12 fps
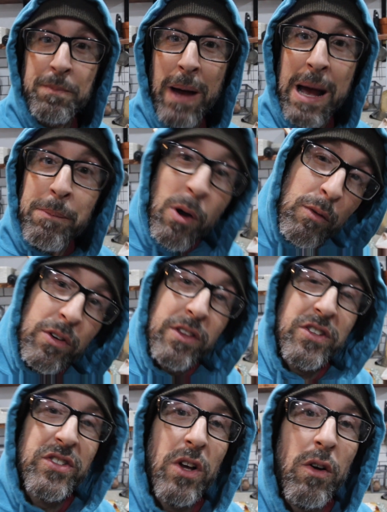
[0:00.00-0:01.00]
pop over to
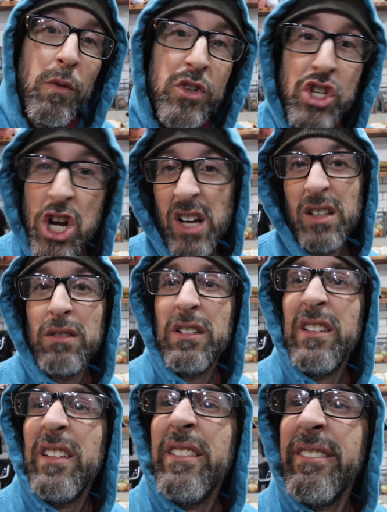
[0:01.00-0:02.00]
the stove, shall
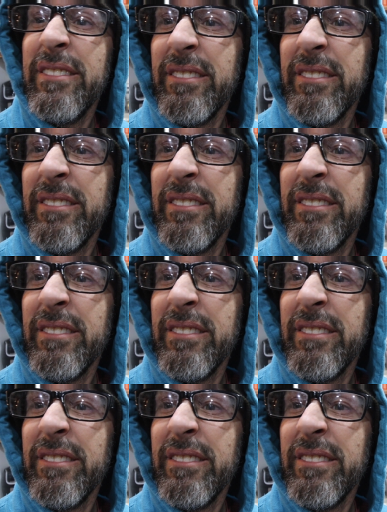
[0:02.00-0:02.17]
we?